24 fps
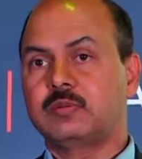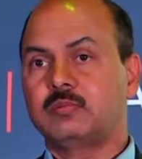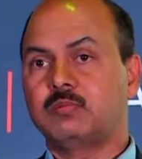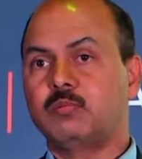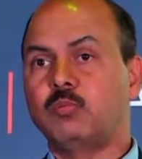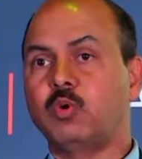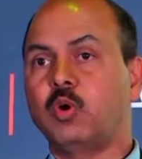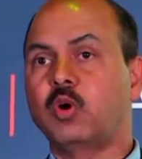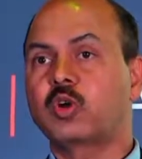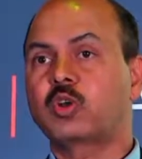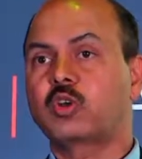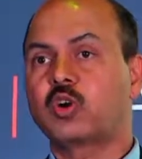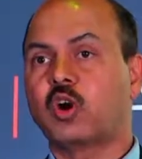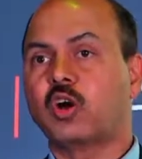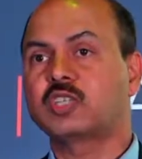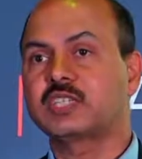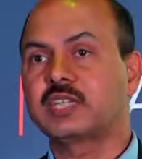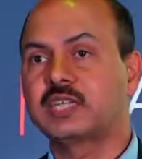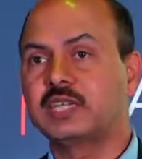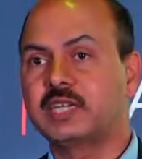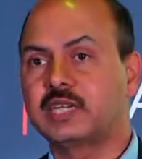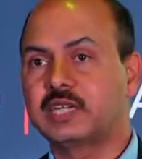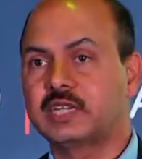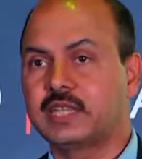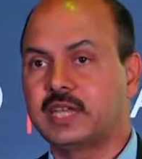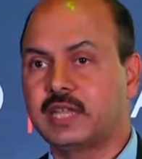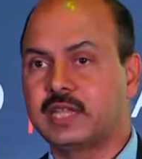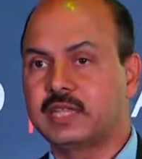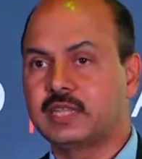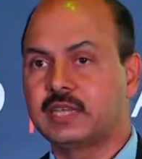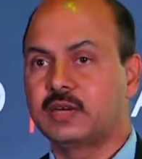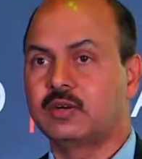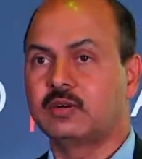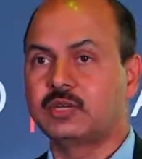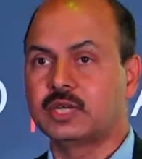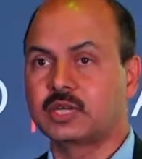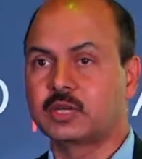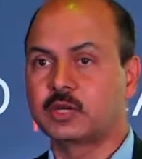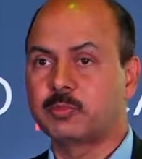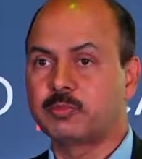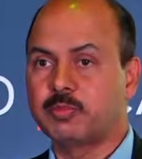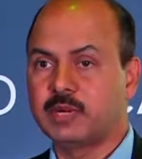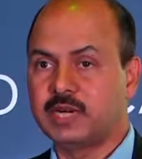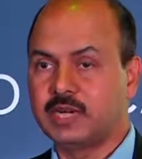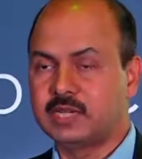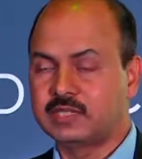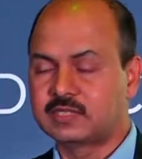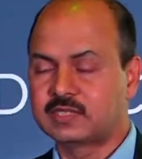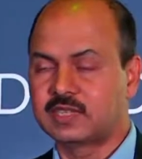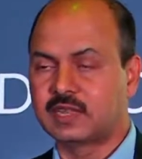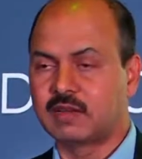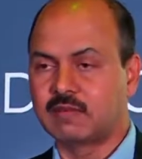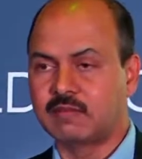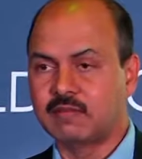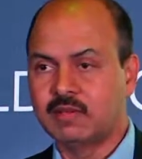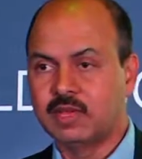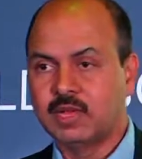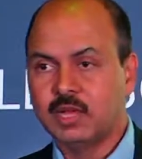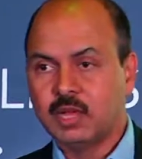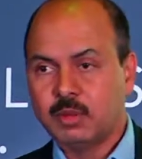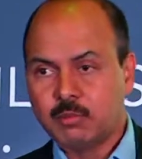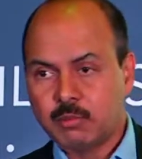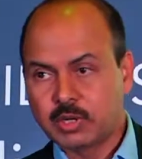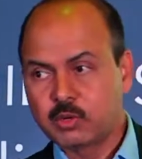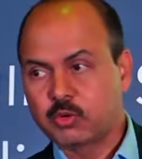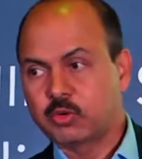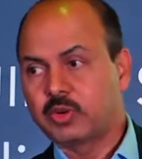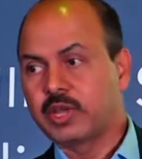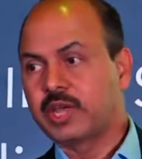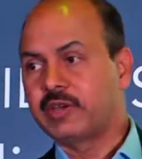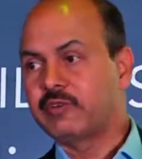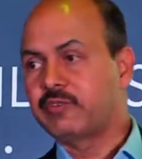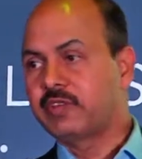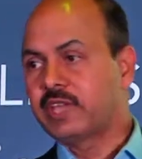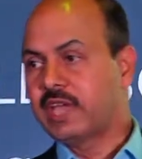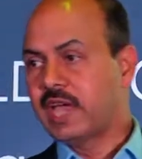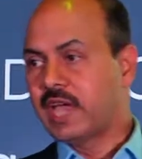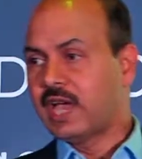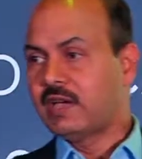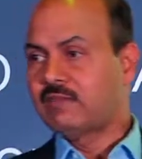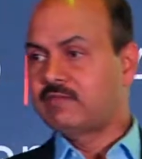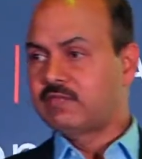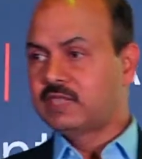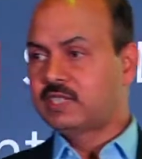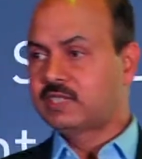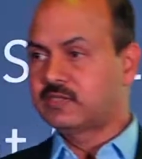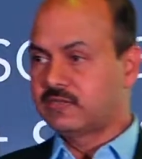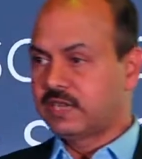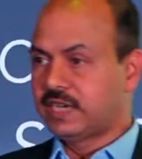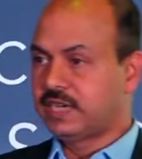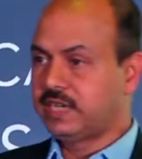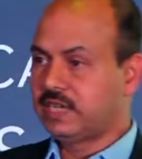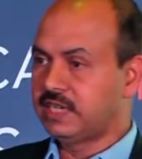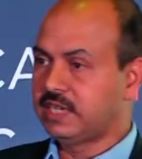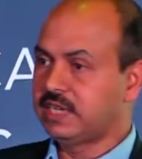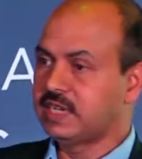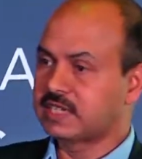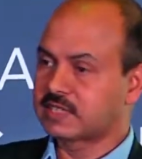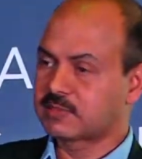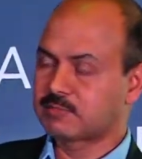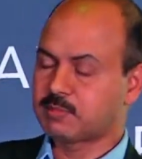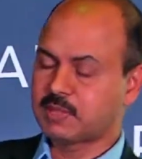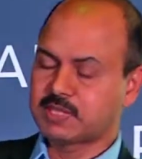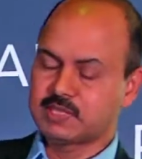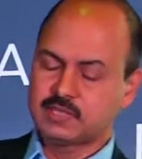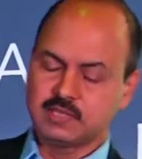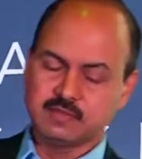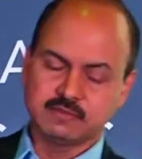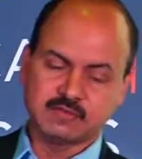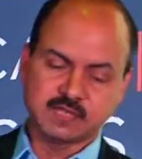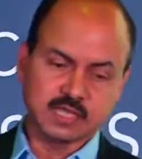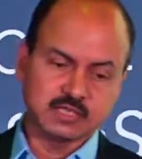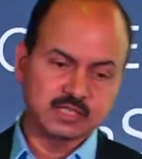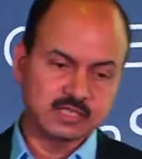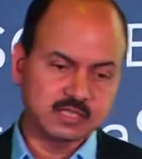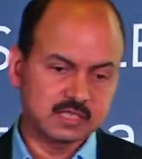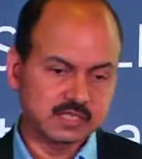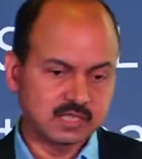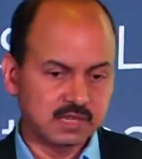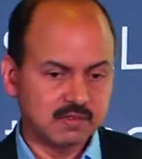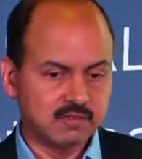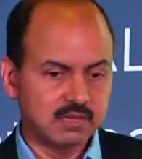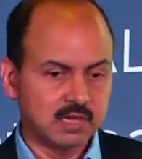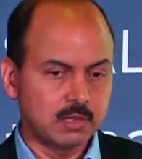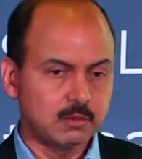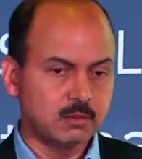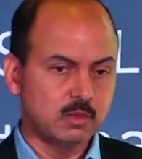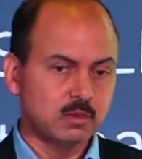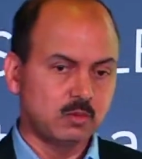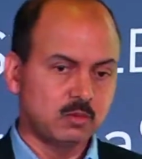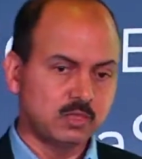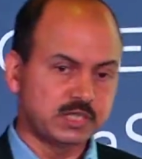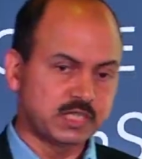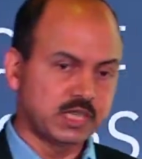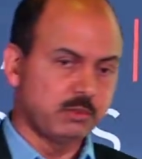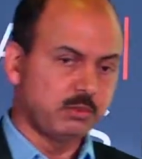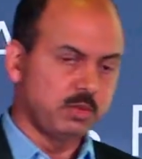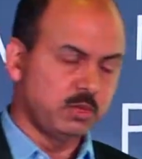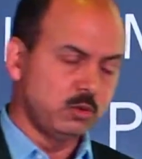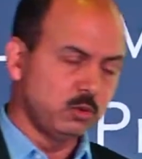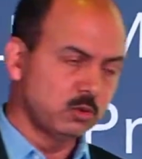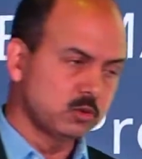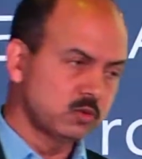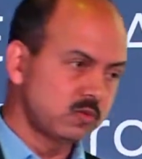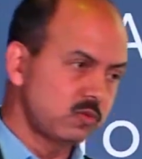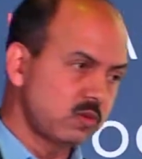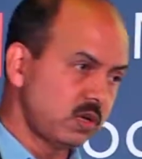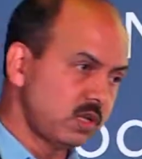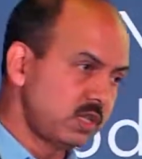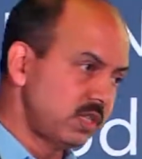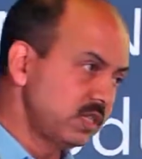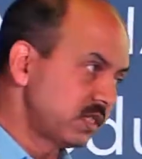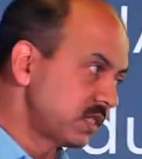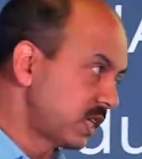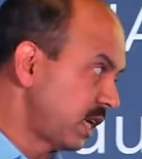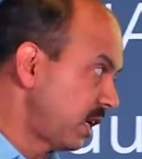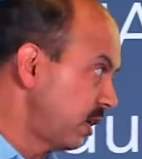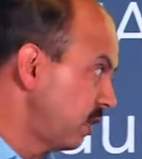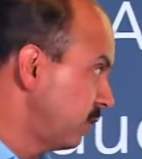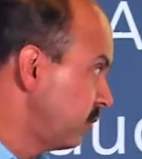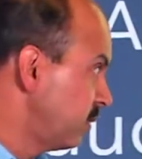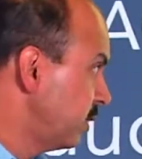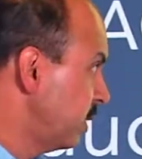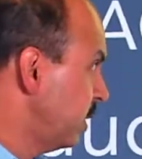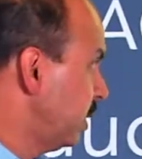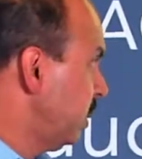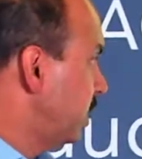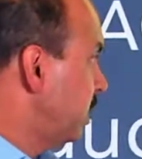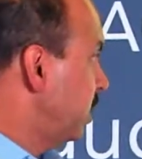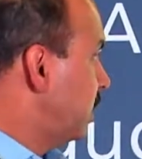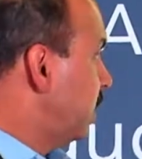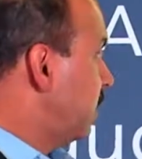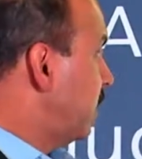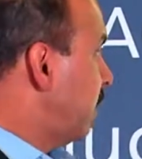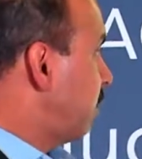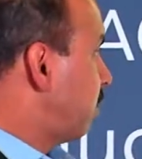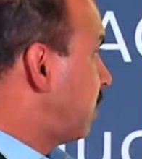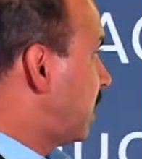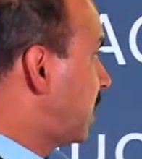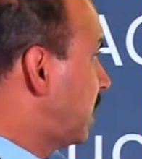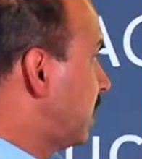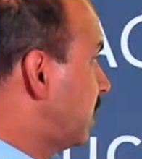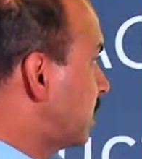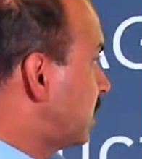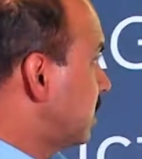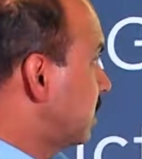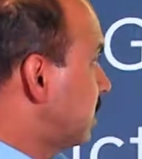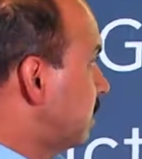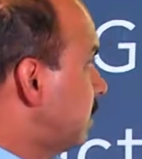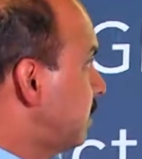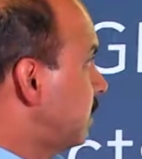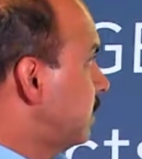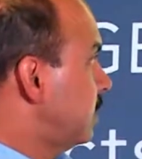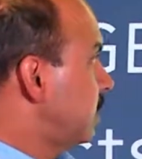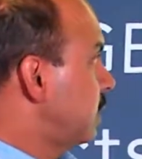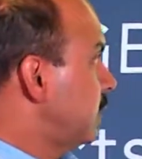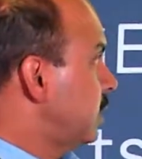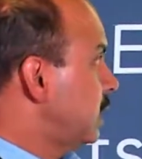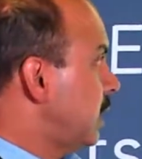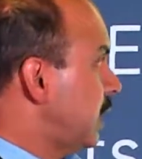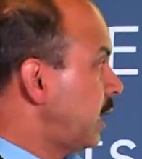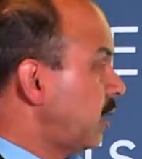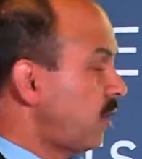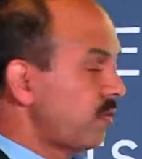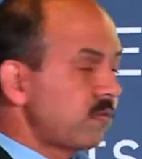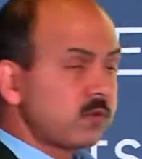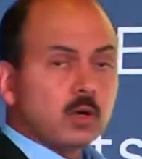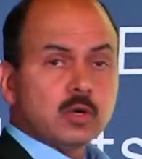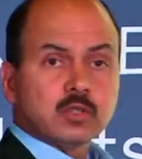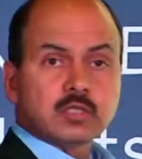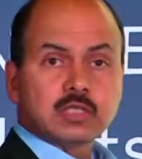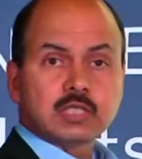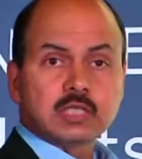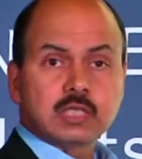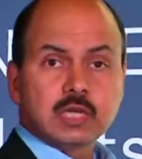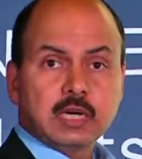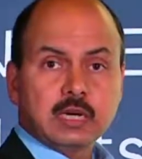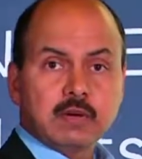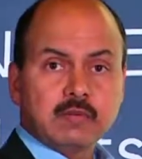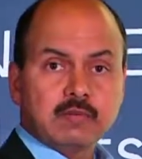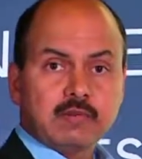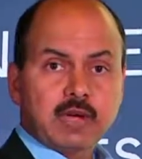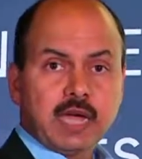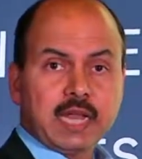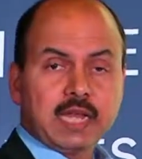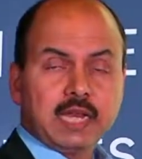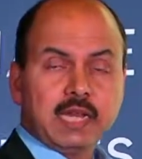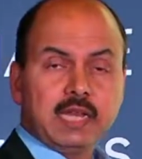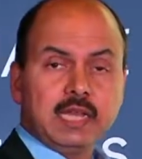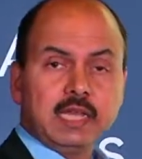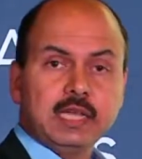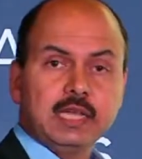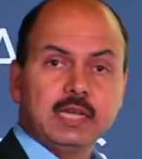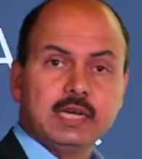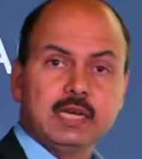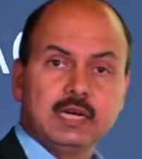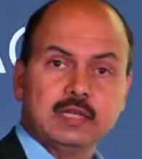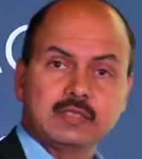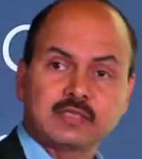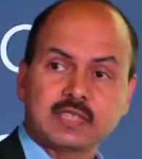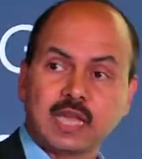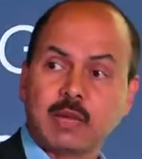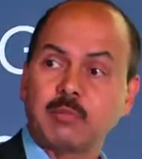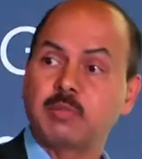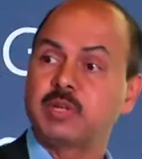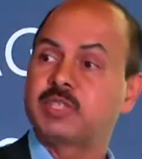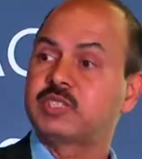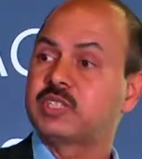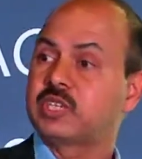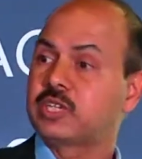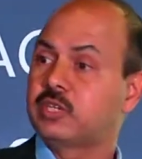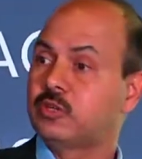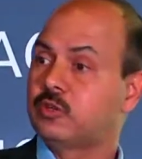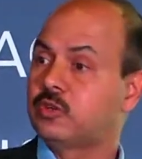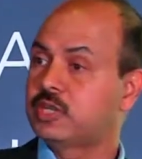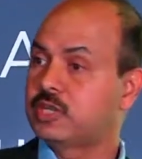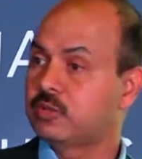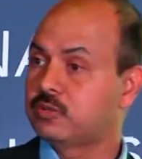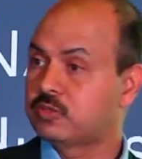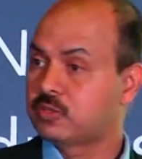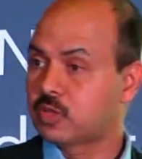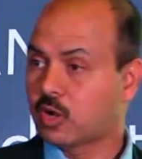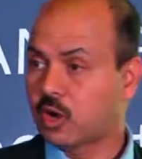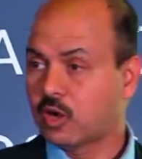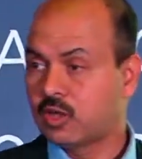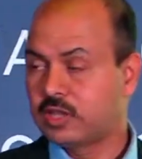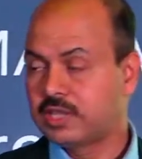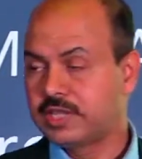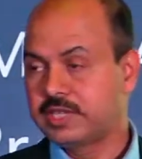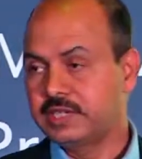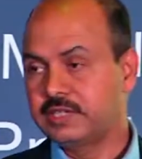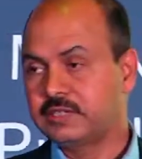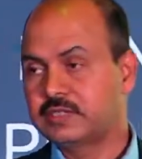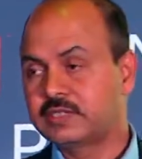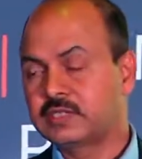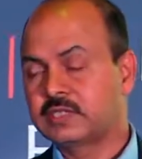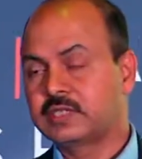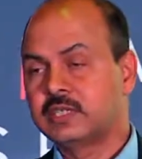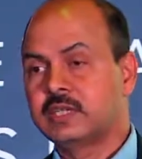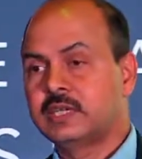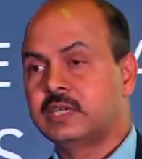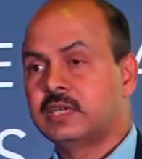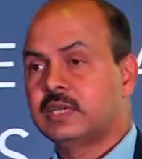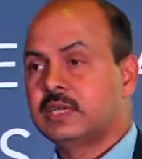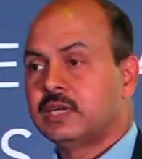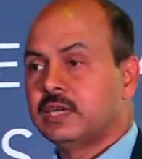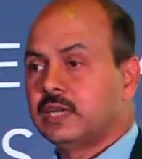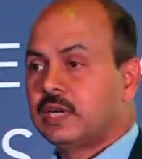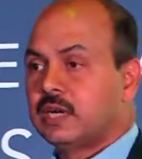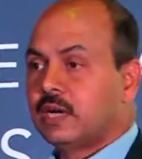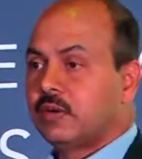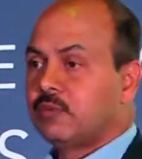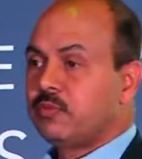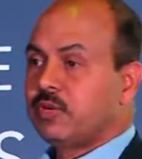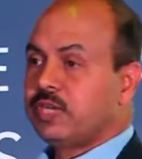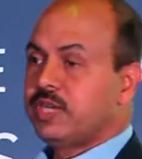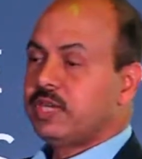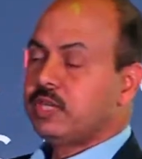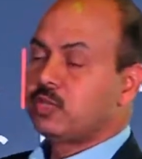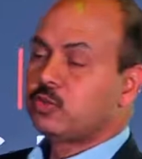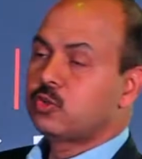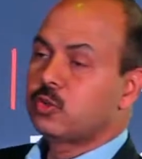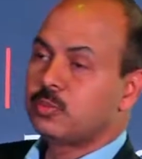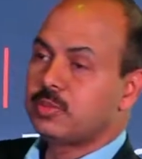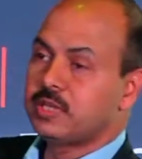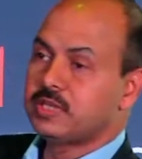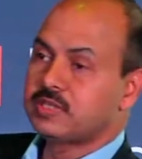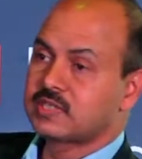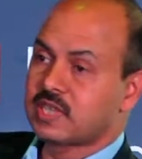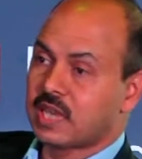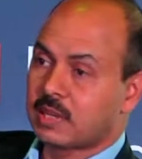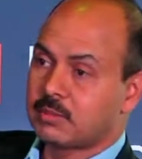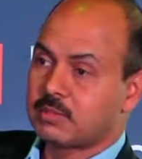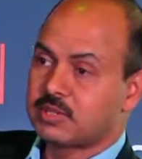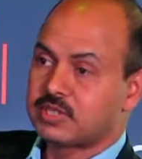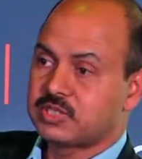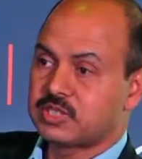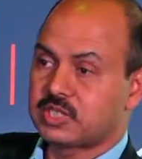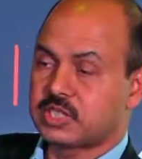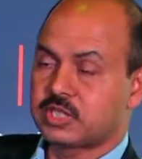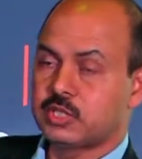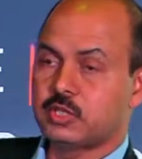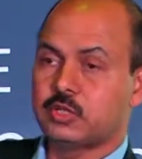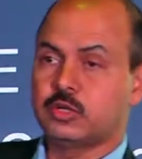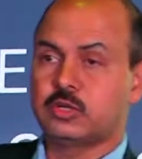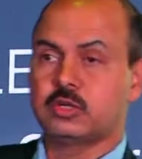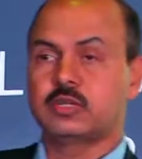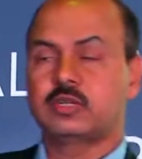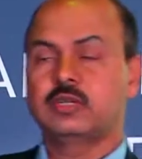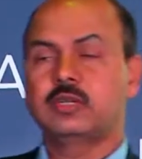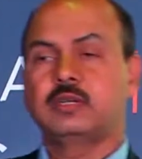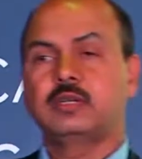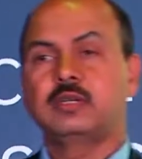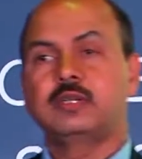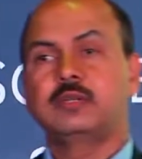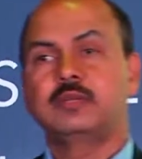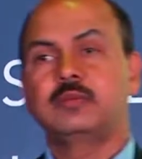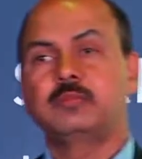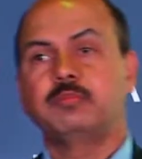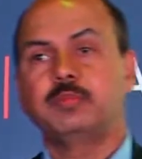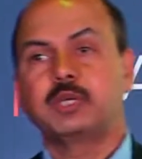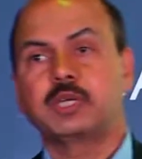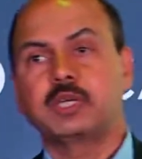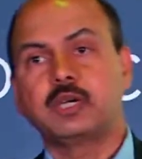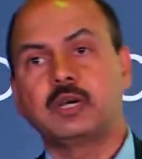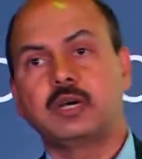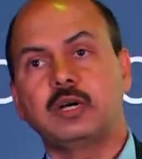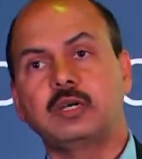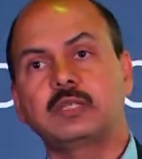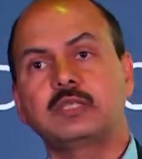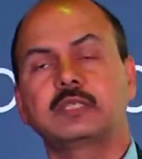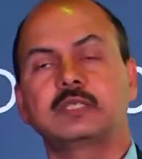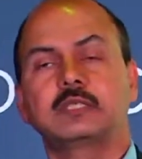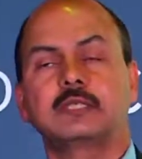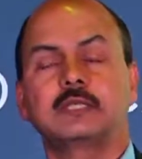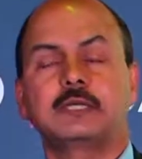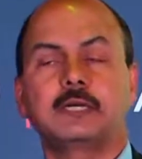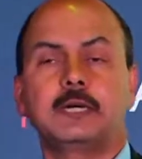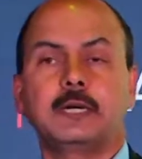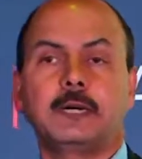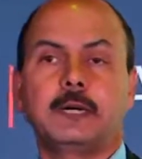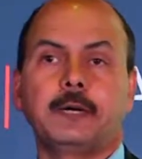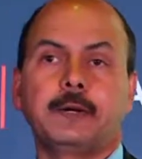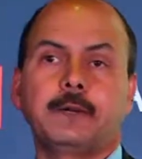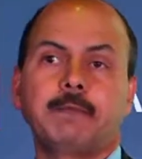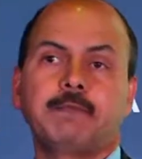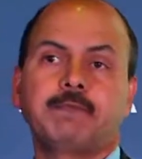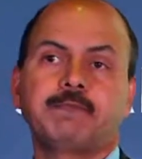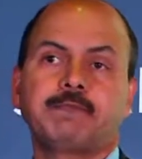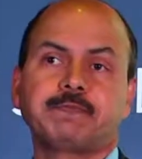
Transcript: more costlier than the equipment itself. But today we have this very inexpensive sensors available, which can be used for this kind of application. And of course, uh, finally, uh, cyber security. With all this, uh, we need to be cyber secure, because uh,